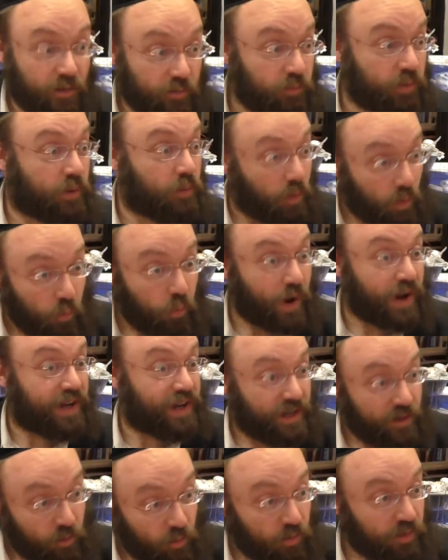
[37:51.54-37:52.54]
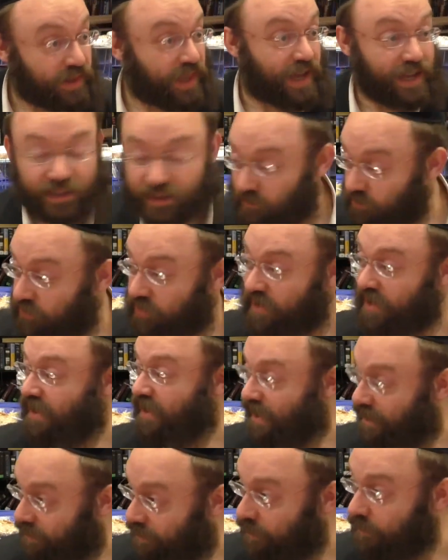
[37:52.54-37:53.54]
We were waiting all night to
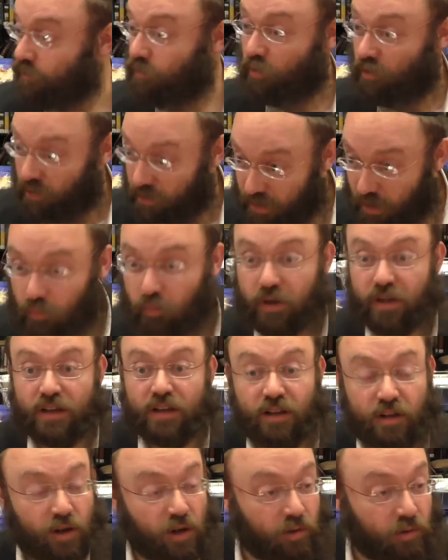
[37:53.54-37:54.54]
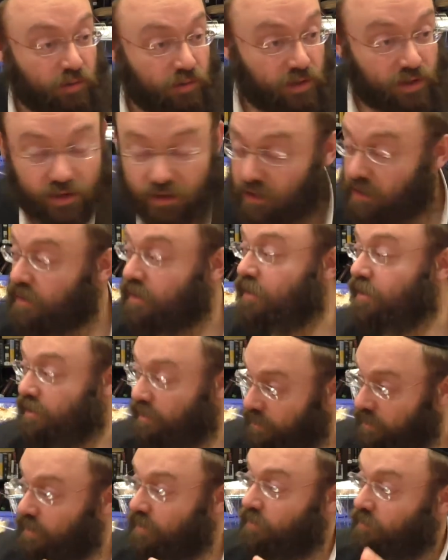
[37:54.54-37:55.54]
get the word that we can go.
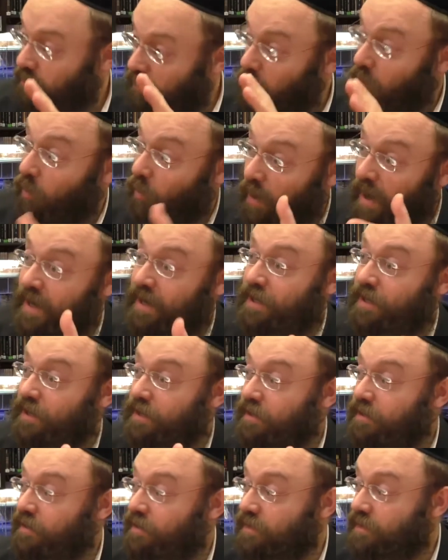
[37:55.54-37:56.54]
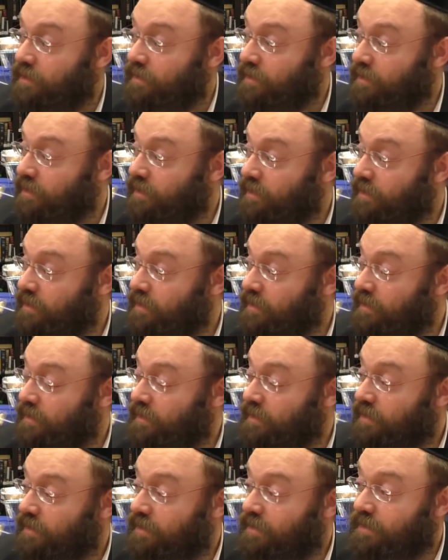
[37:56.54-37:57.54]
We were waiting.
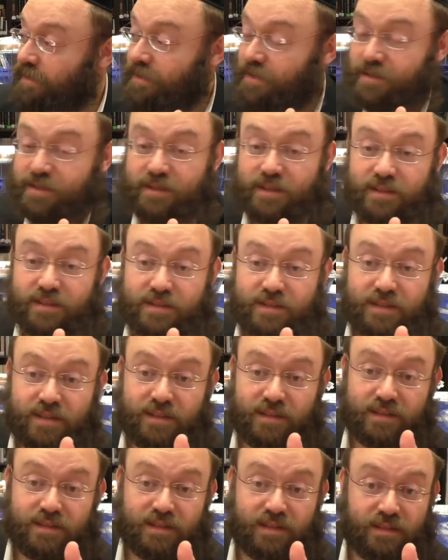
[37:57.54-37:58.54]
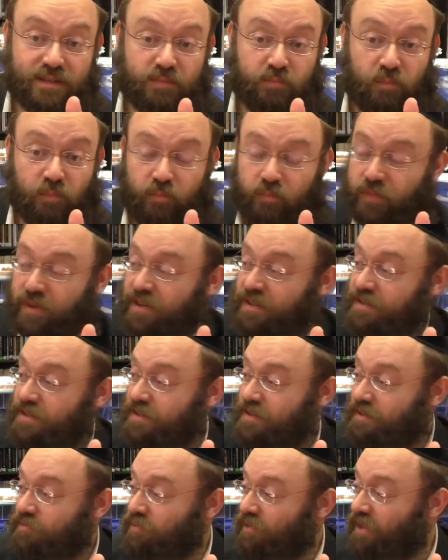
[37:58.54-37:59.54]
This this this this
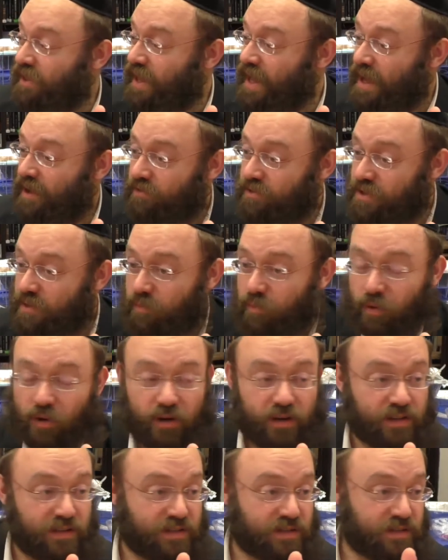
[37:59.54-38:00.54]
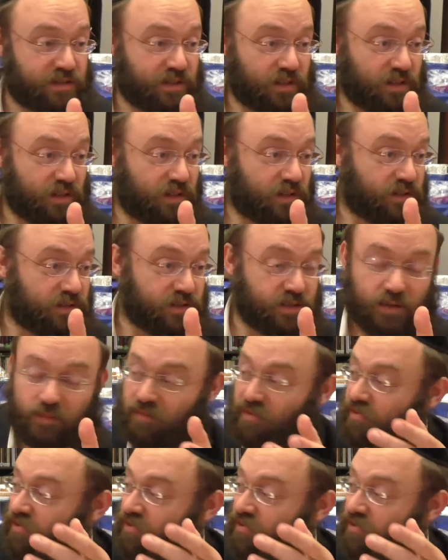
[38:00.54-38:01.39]
this lousy potters. Some